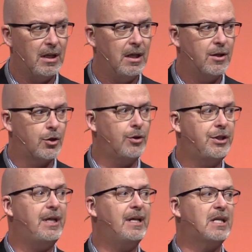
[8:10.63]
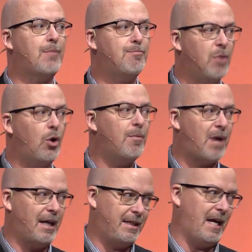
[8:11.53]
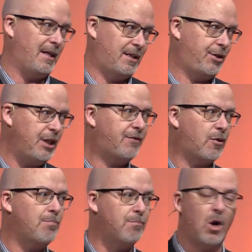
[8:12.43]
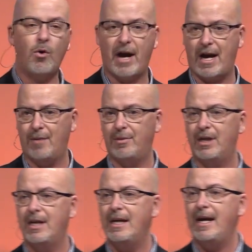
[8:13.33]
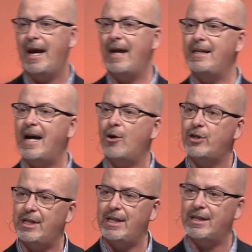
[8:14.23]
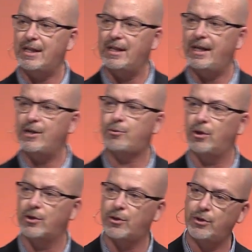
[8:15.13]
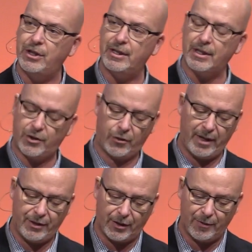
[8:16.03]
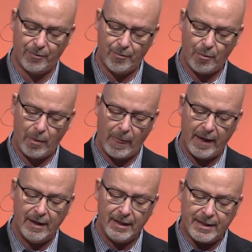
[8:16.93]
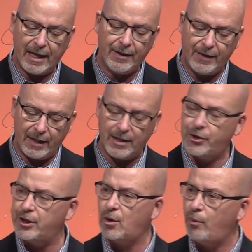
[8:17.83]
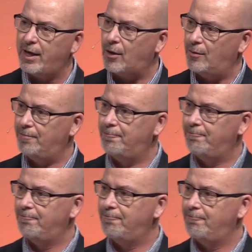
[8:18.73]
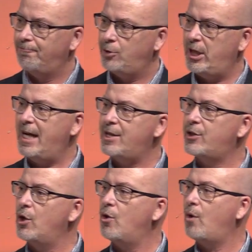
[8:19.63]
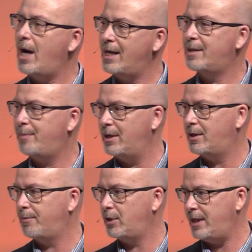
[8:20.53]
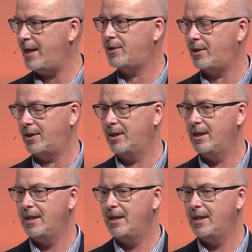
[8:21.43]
So she is a Moabitess. She's from Moab, and now she is in Israel, so she is a stranger. The second thing is she's a widow. She has no husband to protect her.